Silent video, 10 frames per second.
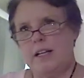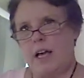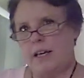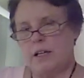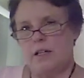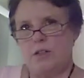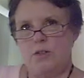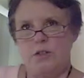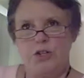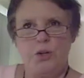like
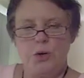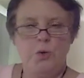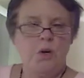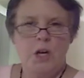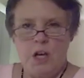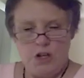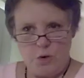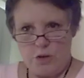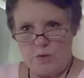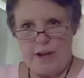two
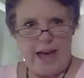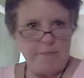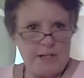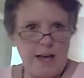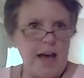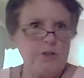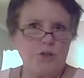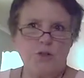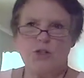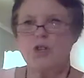or three
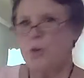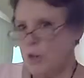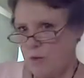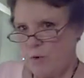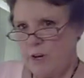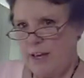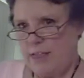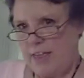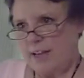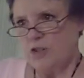appetizers, 2 or
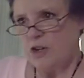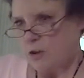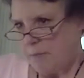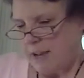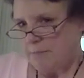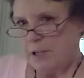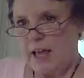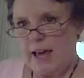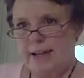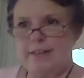3 things on your main
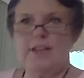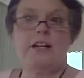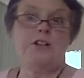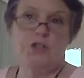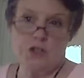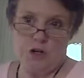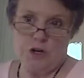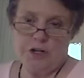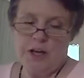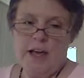plate, and then a
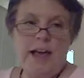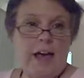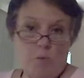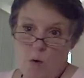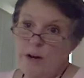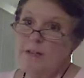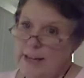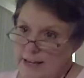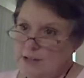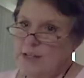dessert. And one of the
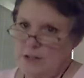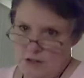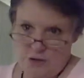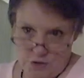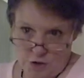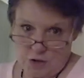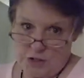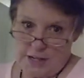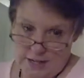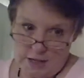easiest
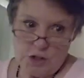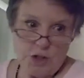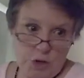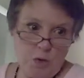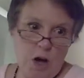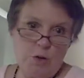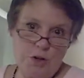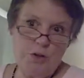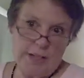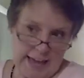desserts is to go
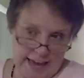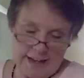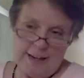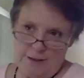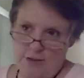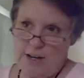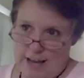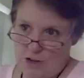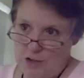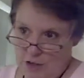to the candy of the
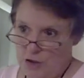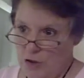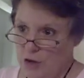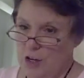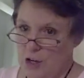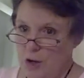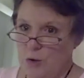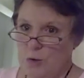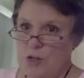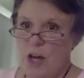nation that you're going to
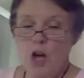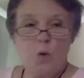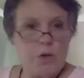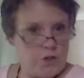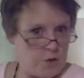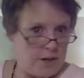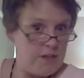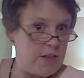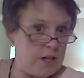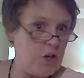use, which you
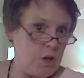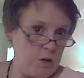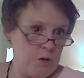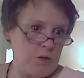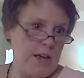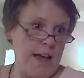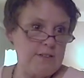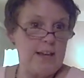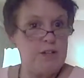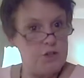can then use
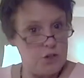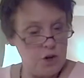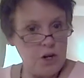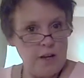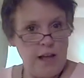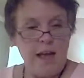as a dessert,